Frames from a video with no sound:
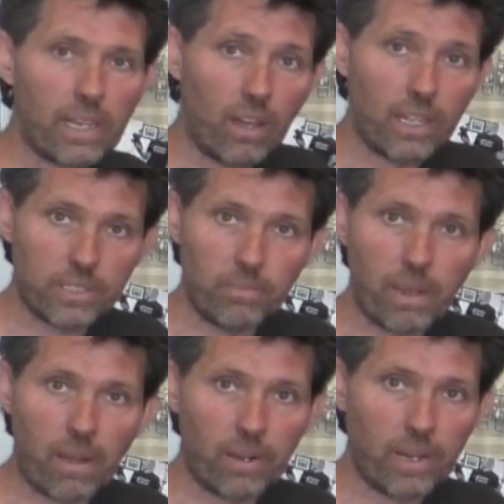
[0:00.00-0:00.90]
our lights in
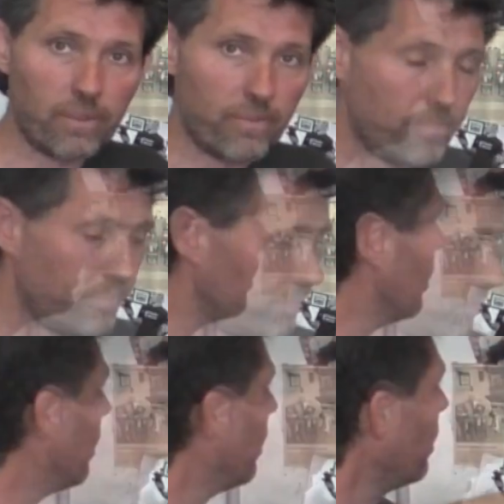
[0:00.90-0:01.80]
parallel.
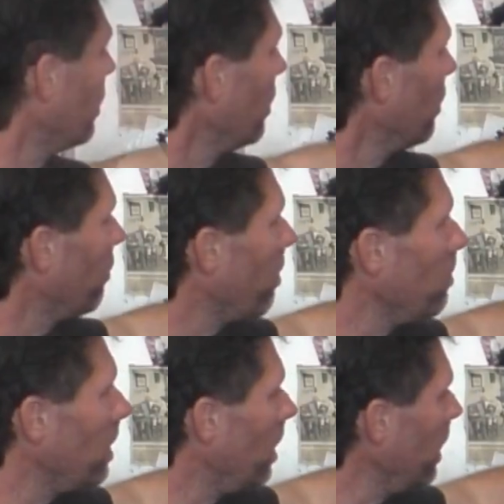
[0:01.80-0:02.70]

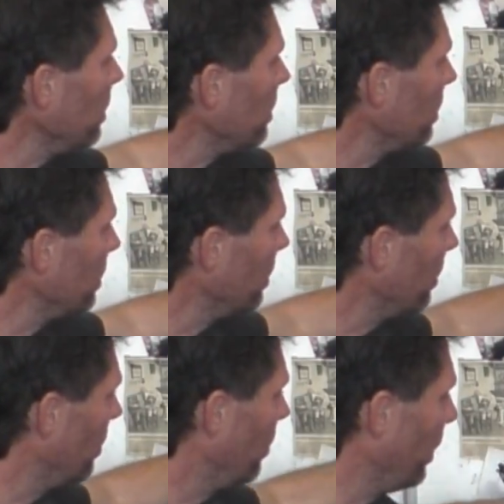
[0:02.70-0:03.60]
From the lights,
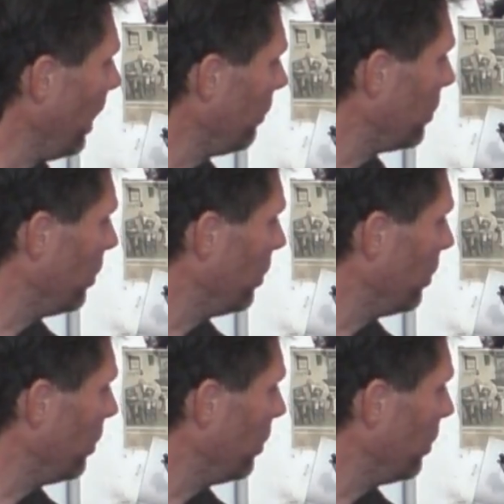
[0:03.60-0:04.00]
we have